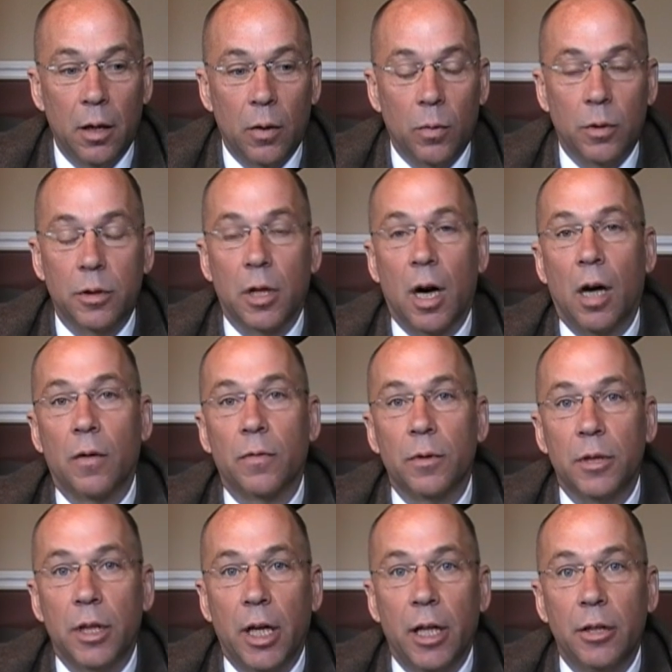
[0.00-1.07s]
was
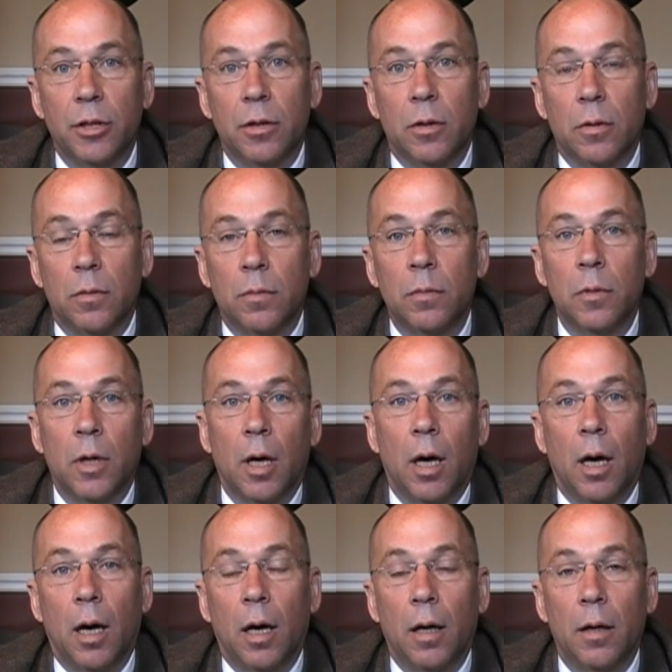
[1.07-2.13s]
confrontational,
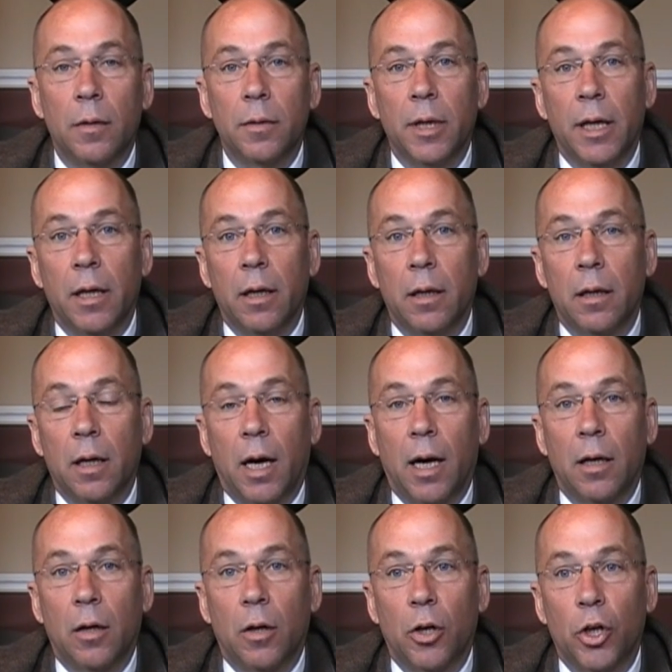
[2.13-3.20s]
and
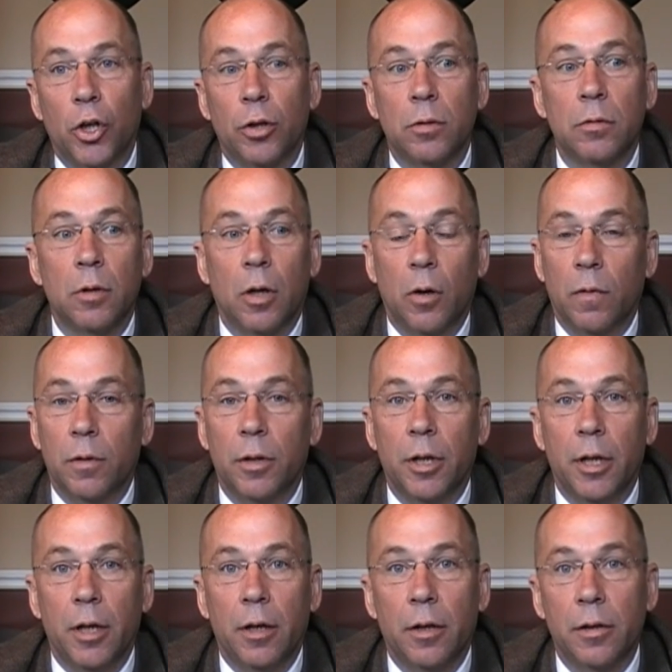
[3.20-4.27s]
I learned over the
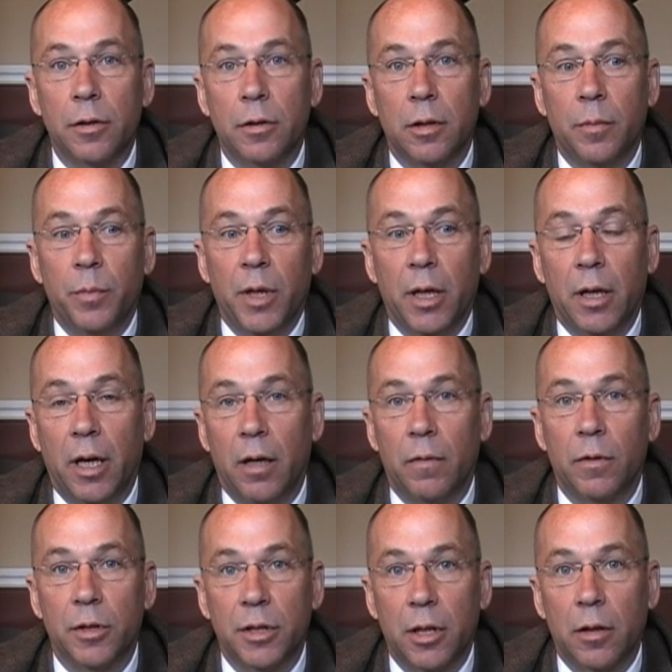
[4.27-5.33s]
years that being
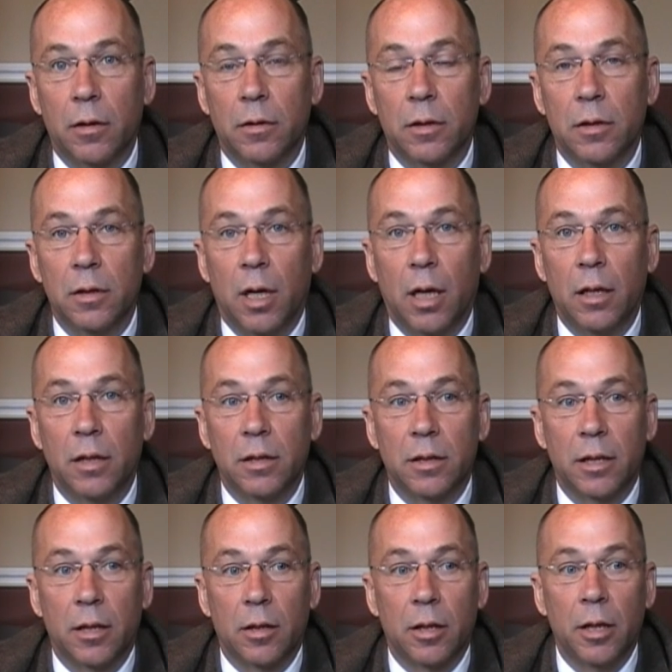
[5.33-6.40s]
adversarial does not
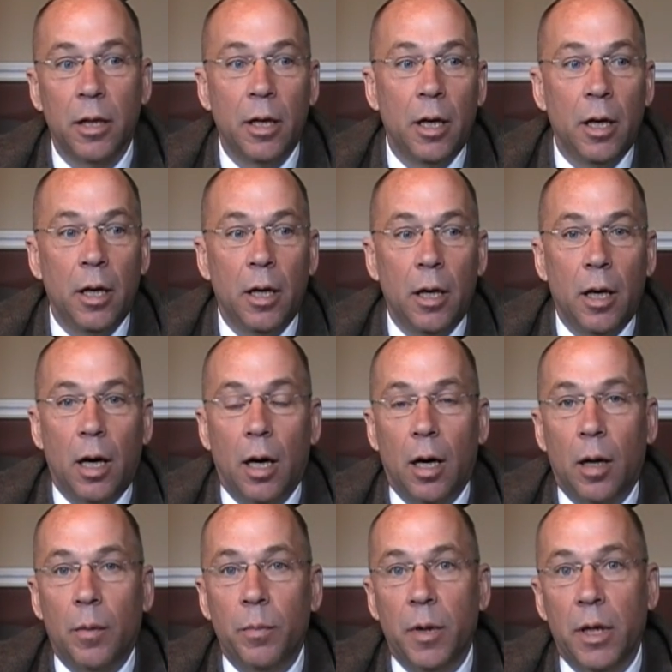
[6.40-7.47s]
necessarily
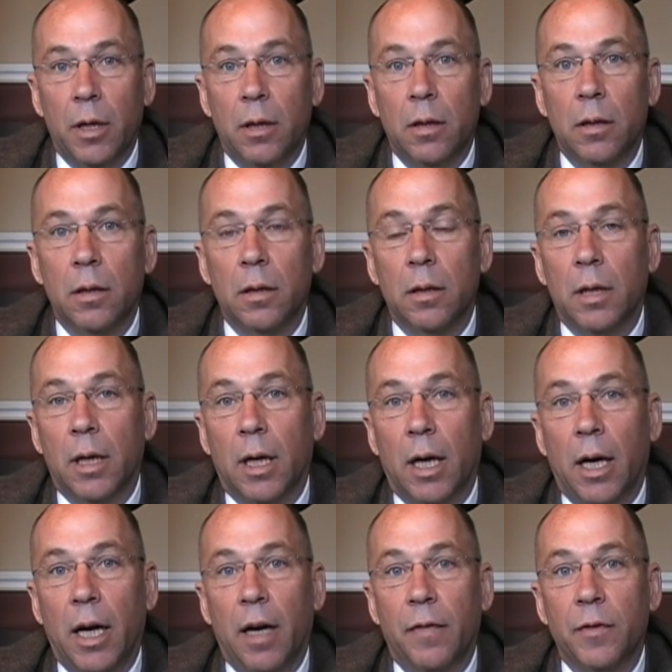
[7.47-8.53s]
mean that
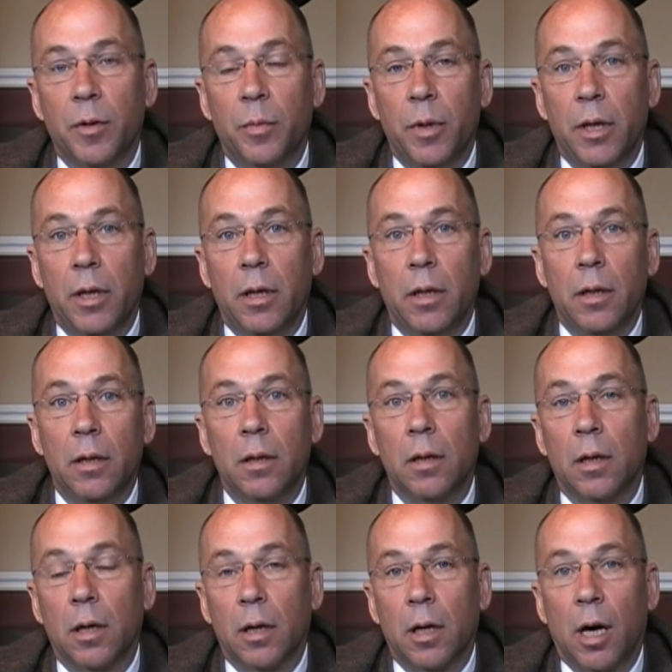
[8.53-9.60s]
I have to be
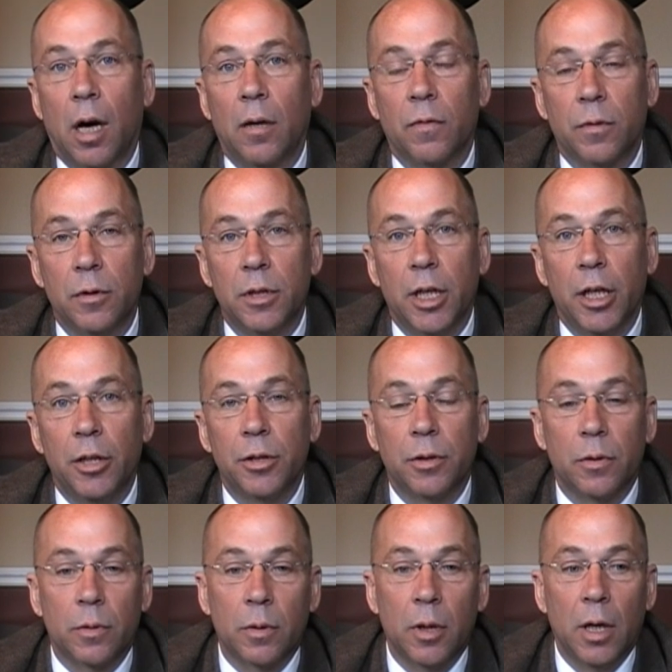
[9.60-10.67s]

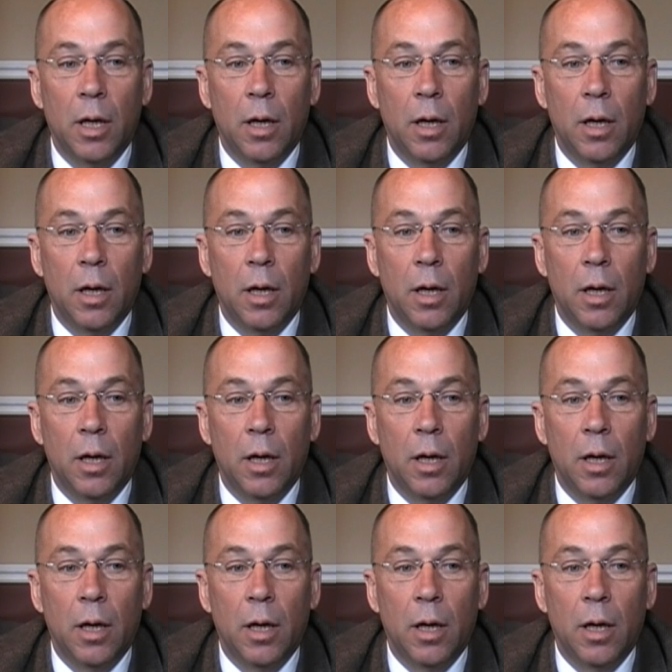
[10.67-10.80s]
confrontational.